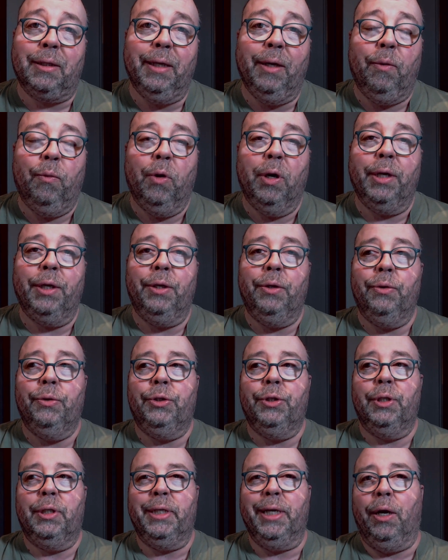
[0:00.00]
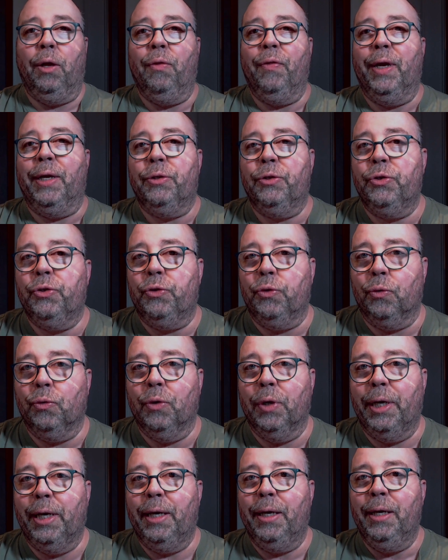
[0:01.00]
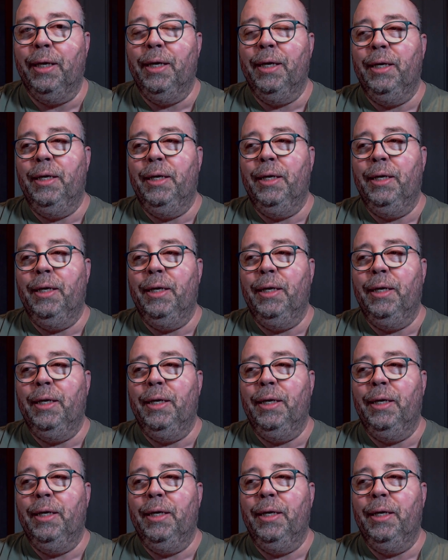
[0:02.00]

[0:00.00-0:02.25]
They want you to tell that story